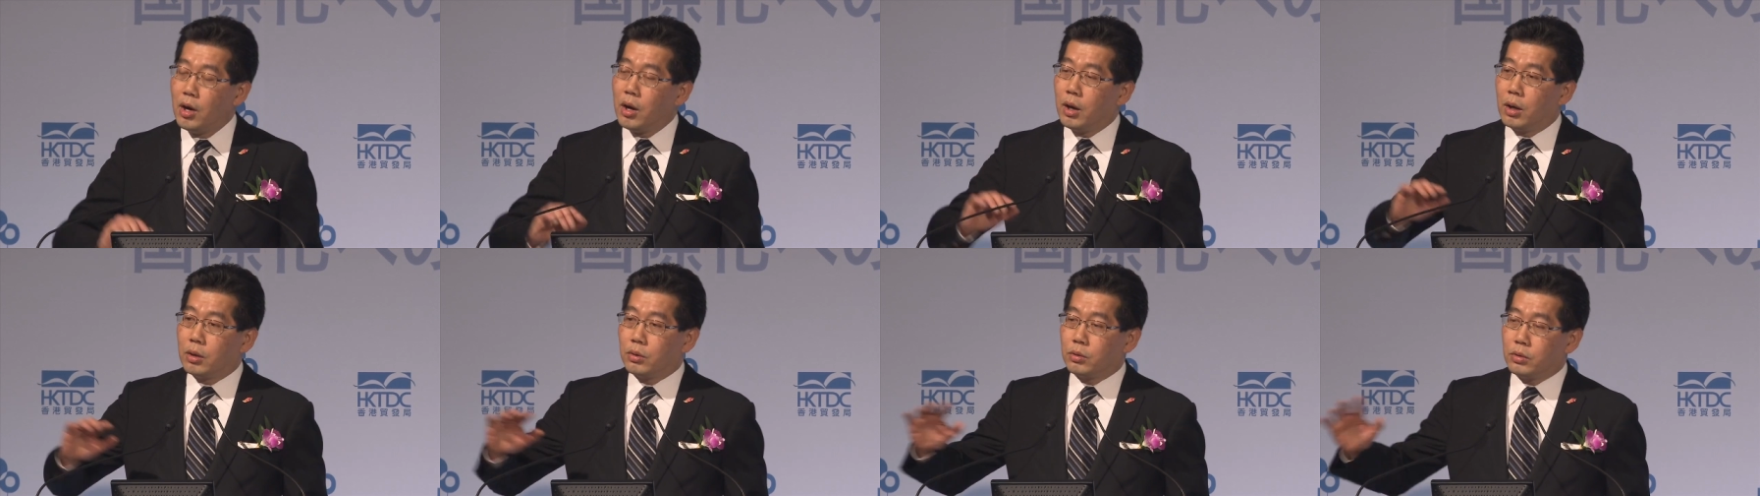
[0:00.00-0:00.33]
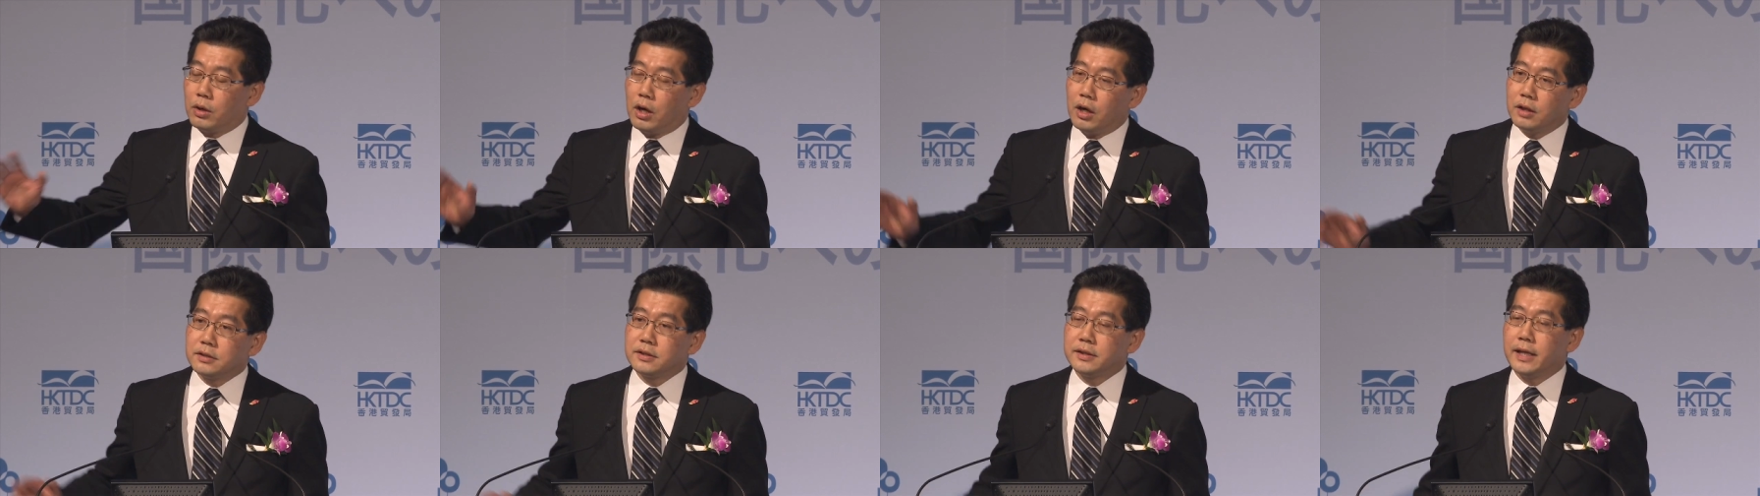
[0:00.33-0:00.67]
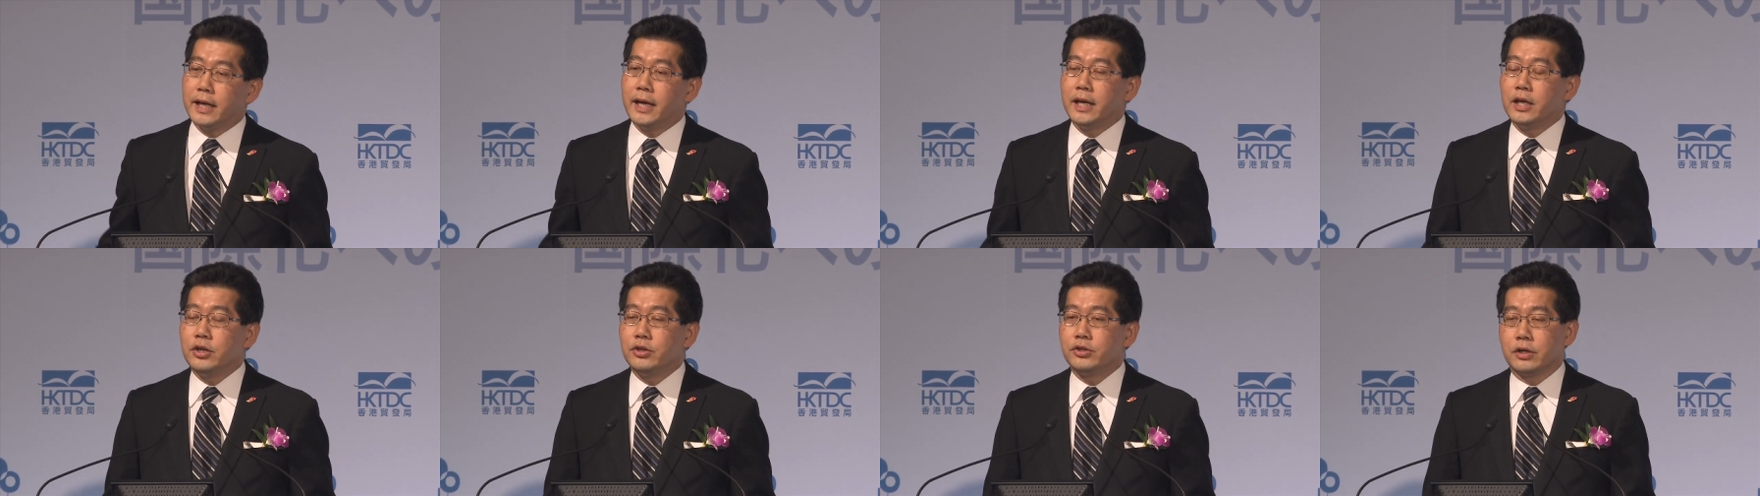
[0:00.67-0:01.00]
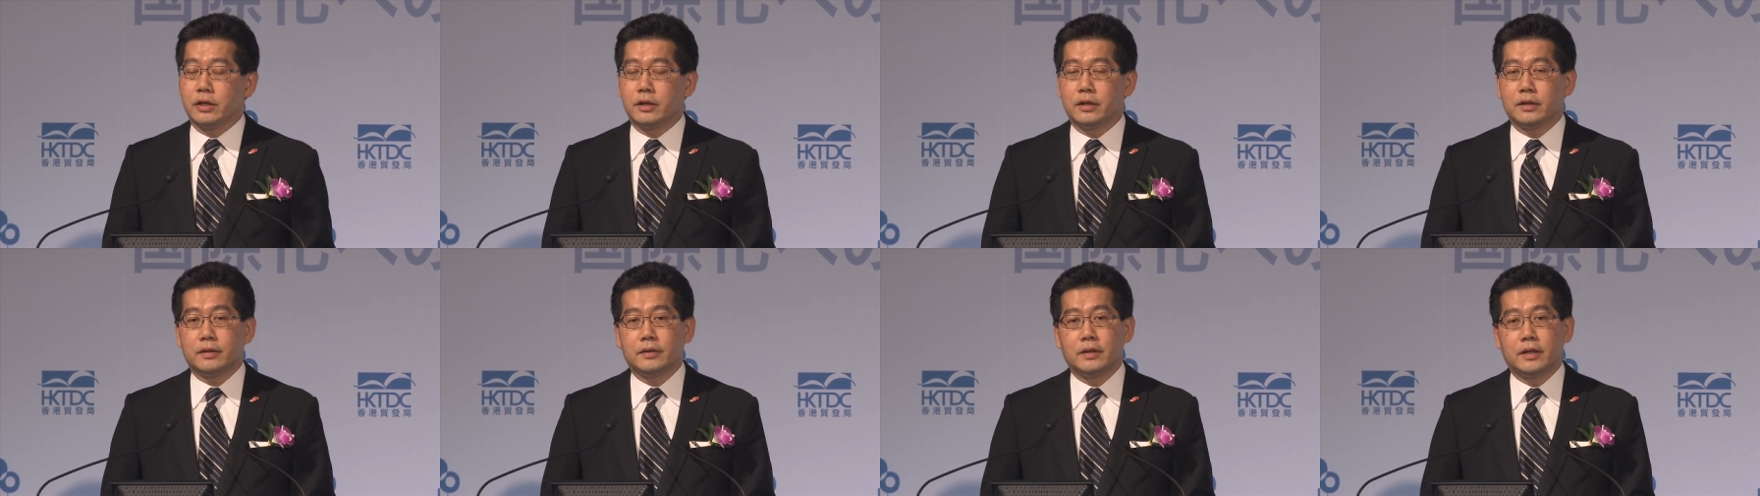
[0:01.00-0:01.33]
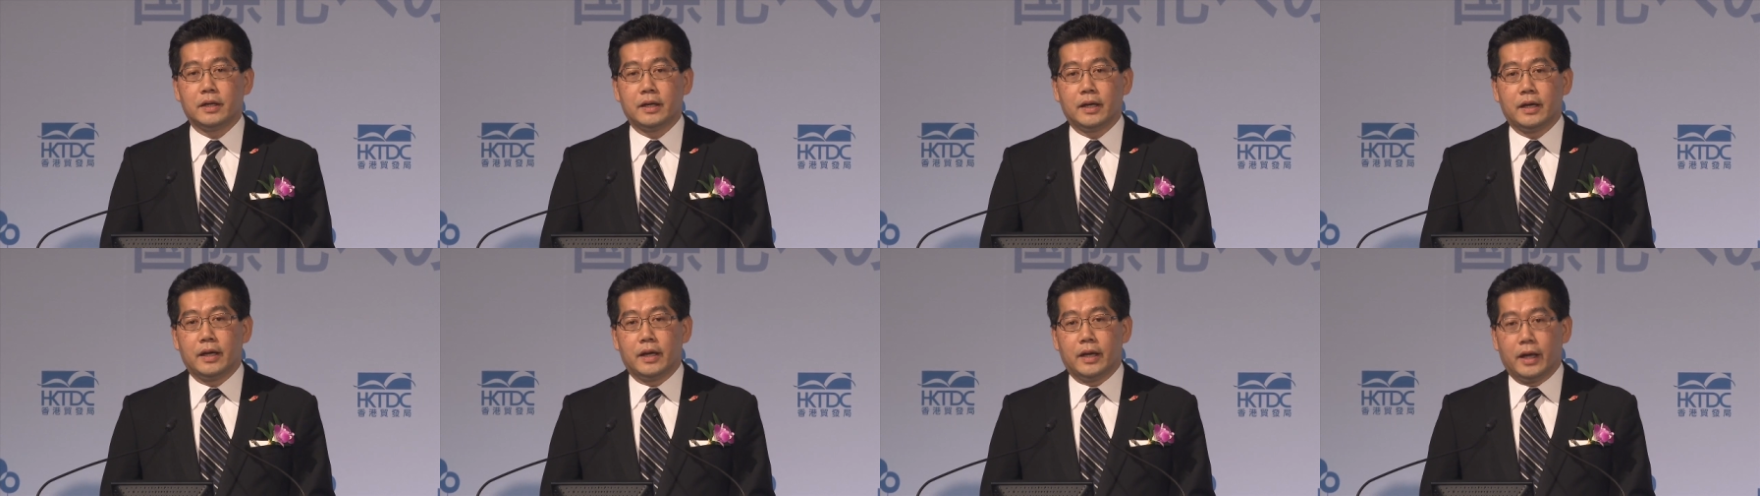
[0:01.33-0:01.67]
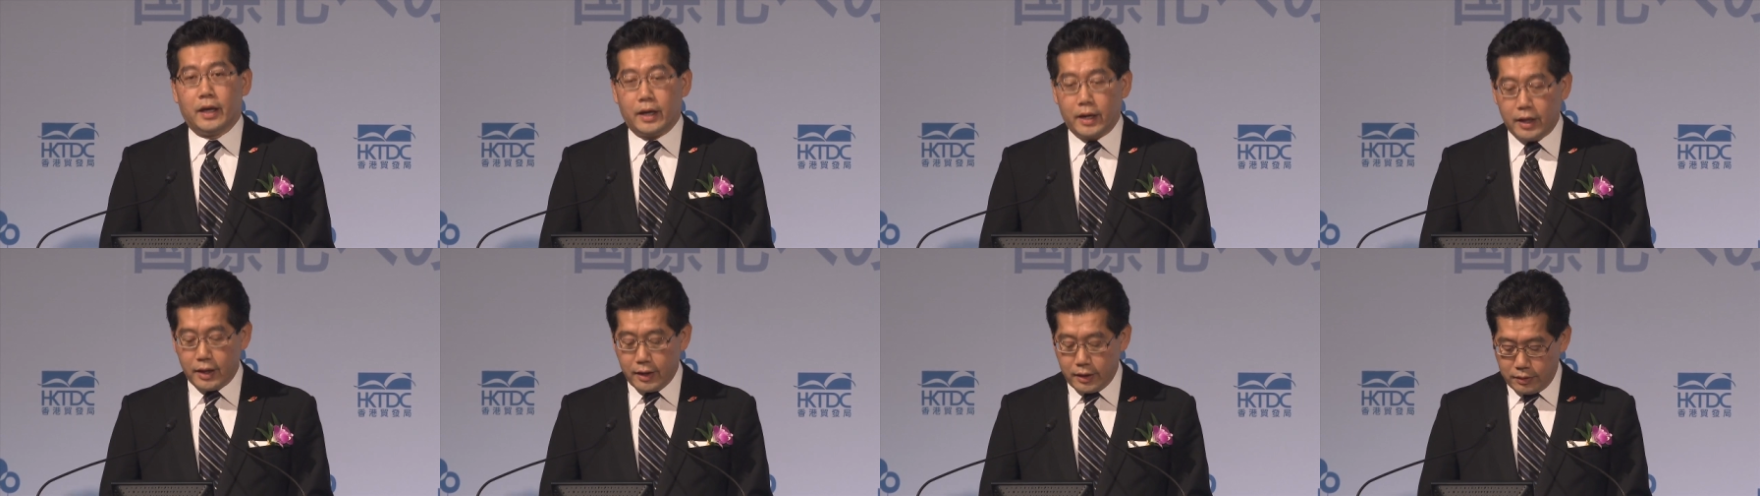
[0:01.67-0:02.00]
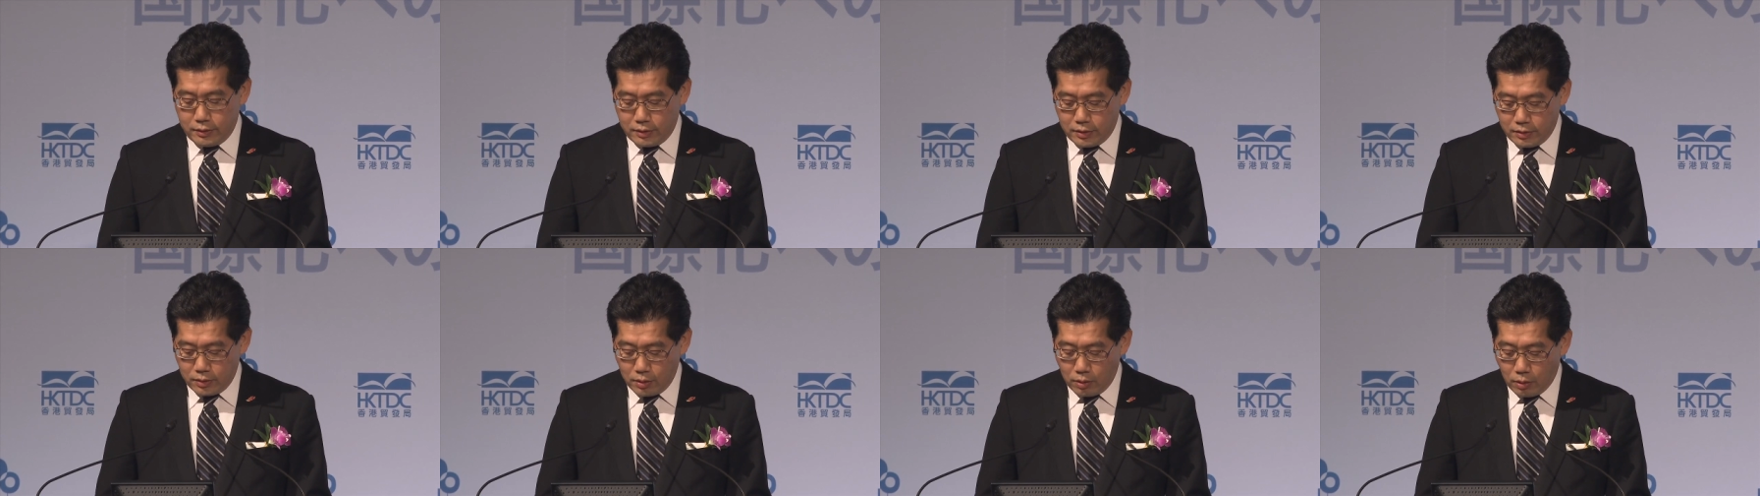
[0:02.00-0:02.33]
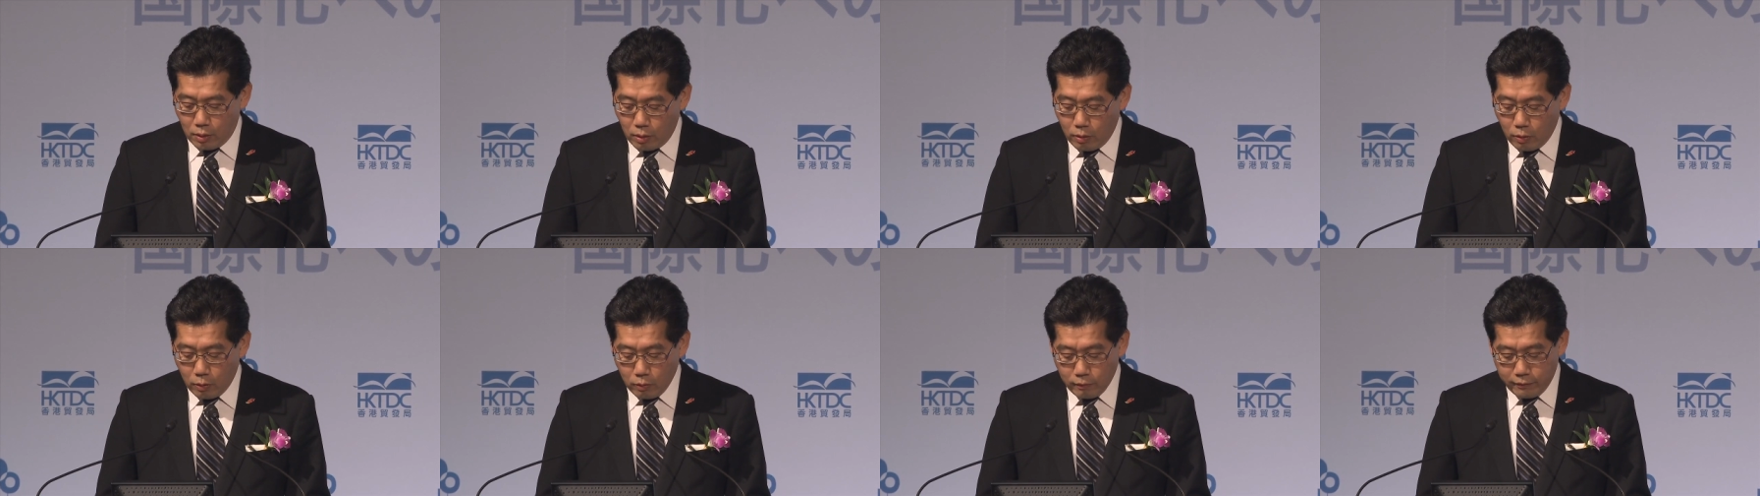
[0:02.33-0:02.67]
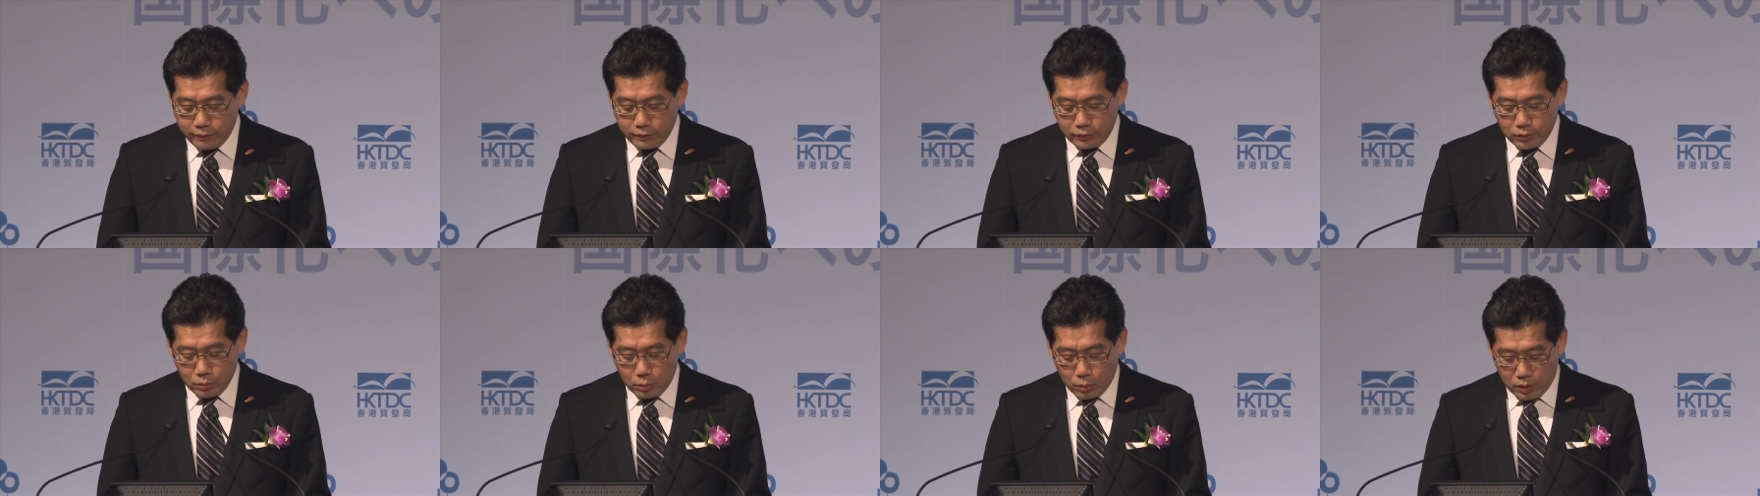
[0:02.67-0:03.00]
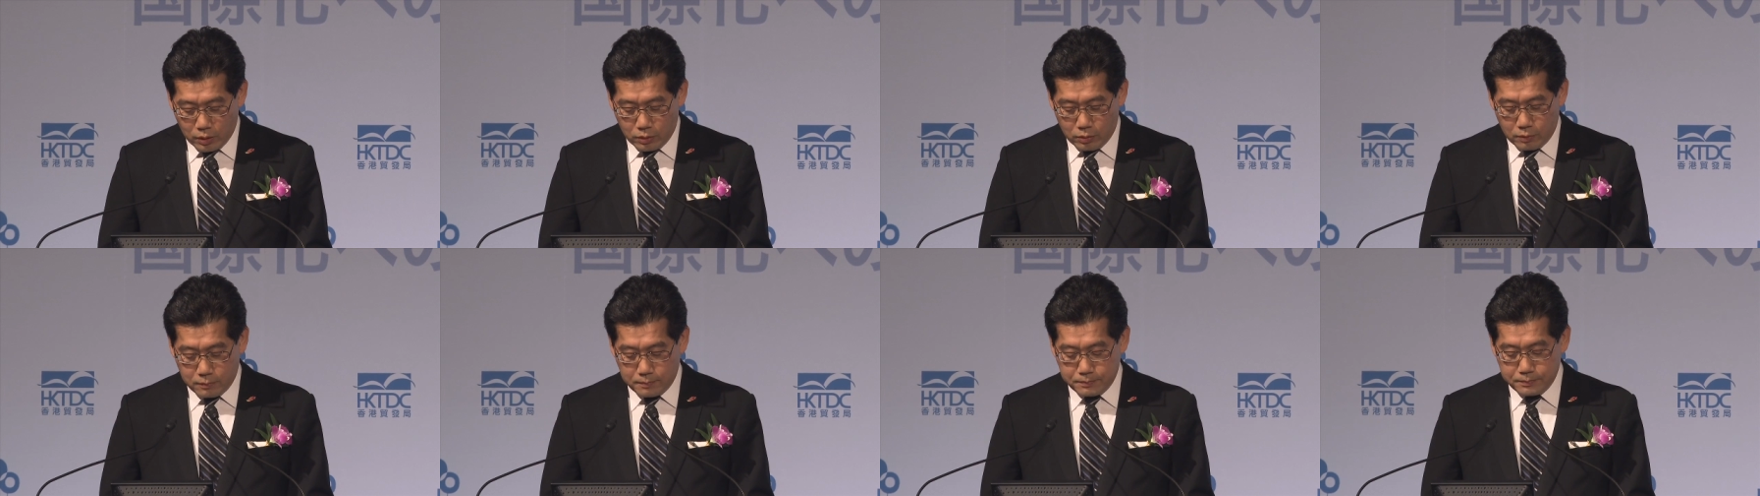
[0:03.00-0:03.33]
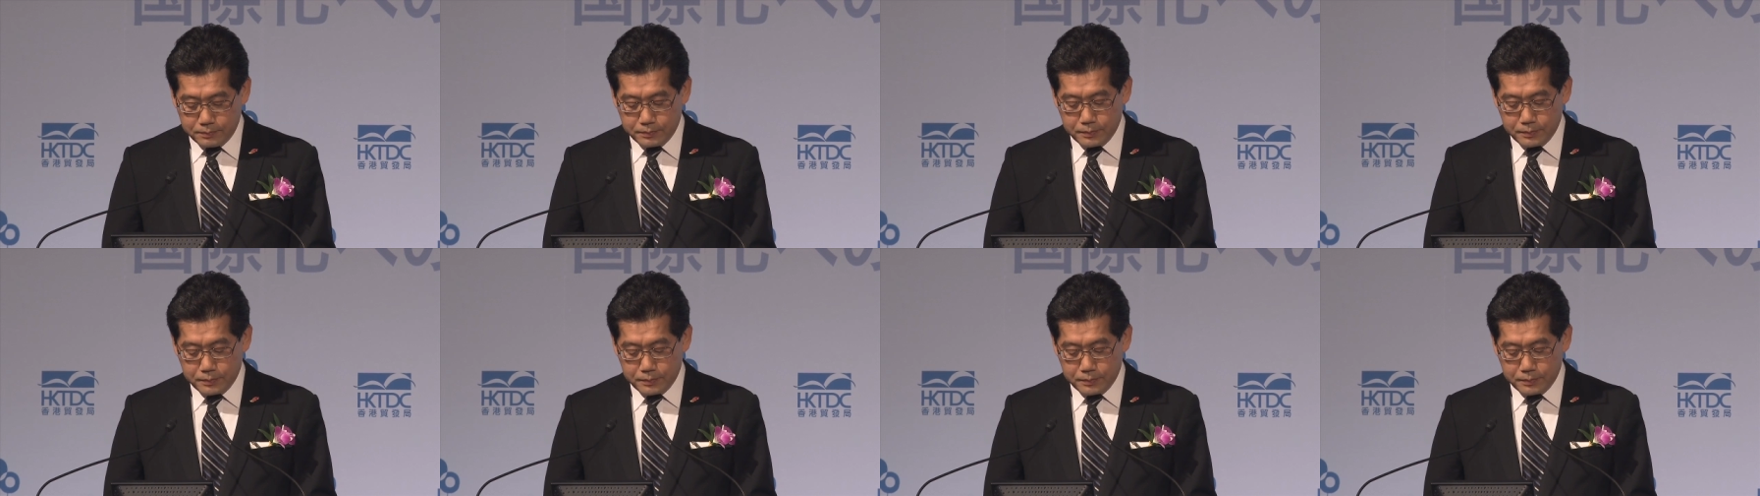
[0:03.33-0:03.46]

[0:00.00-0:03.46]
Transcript: across Asia, and all over the world.